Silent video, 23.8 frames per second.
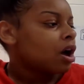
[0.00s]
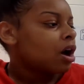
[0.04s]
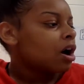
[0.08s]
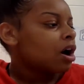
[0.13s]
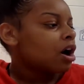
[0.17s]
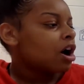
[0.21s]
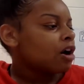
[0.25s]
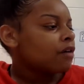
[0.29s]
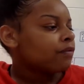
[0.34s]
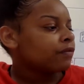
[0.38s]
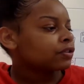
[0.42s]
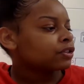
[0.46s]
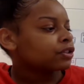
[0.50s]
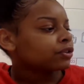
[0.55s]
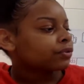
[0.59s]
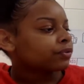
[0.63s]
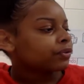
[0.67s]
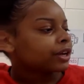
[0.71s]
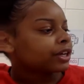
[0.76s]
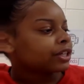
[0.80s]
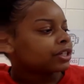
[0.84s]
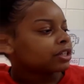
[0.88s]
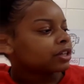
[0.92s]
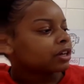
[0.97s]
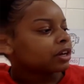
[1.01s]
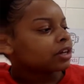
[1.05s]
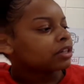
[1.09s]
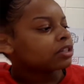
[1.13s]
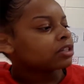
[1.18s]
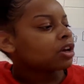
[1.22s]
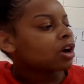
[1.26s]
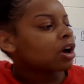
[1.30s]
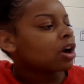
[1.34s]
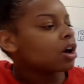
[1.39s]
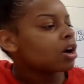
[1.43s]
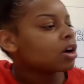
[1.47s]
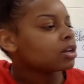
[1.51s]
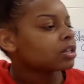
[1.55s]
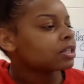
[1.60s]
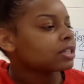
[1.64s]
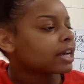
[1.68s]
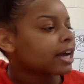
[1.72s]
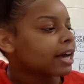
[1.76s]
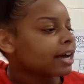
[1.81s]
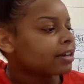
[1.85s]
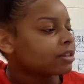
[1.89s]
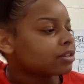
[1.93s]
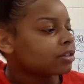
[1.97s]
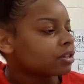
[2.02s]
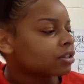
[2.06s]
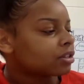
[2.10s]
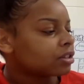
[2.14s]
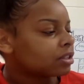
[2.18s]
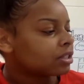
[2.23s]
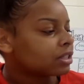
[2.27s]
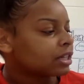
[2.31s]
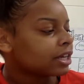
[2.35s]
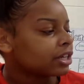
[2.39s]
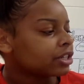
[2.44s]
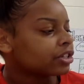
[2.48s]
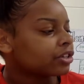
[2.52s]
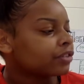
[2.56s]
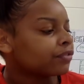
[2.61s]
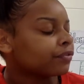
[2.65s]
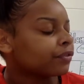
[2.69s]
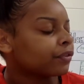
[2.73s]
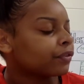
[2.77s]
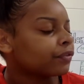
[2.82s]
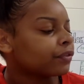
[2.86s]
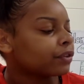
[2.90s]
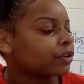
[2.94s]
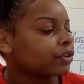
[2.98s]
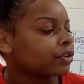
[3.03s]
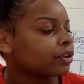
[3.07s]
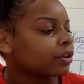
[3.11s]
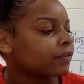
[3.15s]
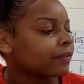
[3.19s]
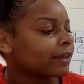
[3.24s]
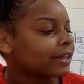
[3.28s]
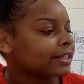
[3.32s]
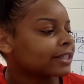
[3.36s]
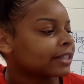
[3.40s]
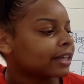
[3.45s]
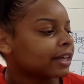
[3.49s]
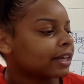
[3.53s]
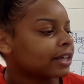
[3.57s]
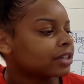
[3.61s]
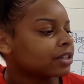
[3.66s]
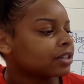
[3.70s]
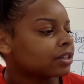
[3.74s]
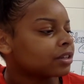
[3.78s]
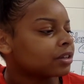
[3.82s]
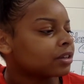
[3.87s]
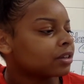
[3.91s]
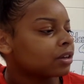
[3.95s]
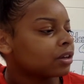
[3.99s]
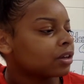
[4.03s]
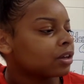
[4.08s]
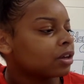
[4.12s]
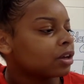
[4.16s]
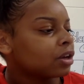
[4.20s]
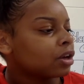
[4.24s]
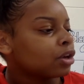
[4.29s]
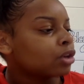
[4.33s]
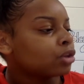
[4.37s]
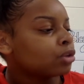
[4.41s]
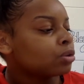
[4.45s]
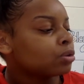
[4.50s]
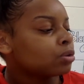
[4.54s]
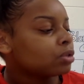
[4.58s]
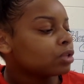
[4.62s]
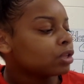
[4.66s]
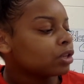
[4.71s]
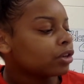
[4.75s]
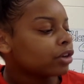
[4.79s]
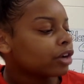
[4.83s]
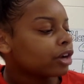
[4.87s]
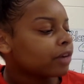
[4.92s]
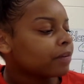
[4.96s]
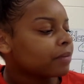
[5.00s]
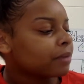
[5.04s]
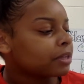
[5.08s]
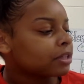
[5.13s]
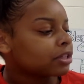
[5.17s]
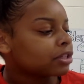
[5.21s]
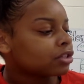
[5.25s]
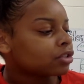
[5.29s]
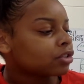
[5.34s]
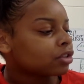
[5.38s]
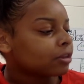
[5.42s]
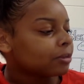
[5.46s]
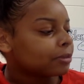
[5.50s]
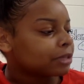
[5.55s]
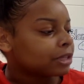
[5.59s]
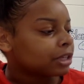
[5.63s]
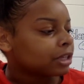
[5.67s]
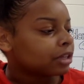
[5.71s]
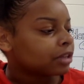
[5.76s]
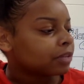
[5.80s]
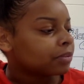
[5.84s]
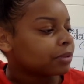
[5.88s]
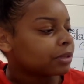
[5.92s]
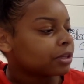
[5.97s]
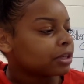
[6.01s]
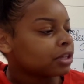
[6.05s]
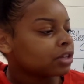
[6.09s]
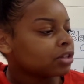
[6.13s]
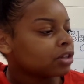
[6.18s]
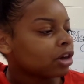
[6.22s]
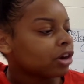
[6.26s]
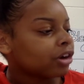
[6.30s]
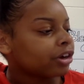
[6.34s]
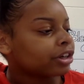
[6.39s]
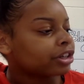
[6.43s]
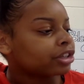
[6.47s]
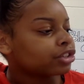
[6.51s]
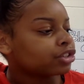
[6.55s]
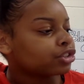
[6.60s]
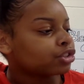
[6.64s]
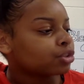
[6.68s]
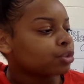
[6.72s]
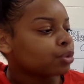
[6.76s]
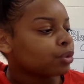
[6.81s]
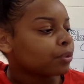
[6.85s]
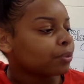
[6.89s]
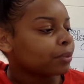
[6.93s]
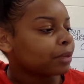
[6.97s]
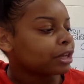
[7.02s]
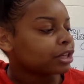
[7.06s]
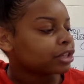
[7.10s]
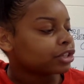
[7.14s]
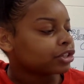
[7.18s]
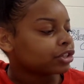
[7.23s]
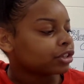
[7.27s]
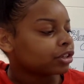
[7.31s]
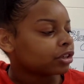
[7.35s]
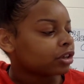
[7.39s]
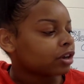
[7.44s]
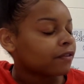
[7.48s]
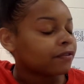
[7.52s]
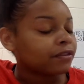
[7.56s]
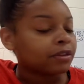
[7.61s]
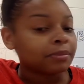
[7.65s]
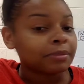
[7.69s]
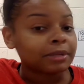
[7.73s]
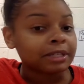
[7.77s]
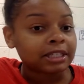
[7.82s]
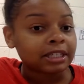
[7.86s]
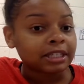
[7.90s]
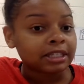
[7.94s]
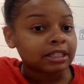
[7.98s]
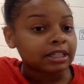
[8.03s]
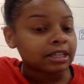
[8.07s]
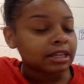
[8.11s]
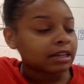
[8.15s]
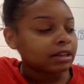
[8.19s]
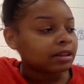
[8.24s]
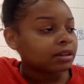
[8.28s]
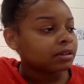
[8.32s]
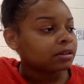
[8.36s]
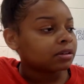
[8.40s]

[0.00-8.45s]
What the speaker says: Officer Rate took us all down to the station for further investigation. Using Grandpa's description, the police artist drew a picture of the missing teeth.